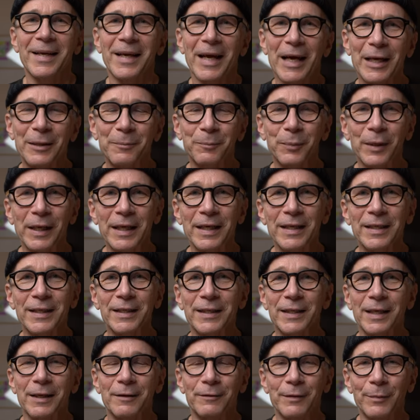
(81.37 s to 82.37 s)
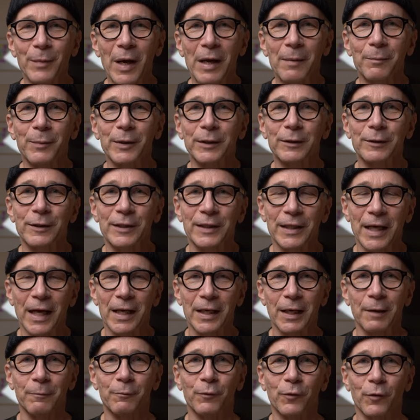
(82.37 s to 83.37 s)
And please remember to
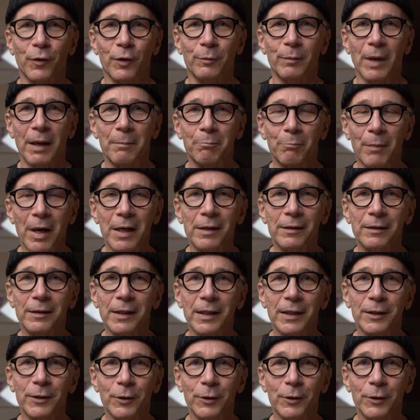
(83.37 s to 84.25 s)
sign up for my monthly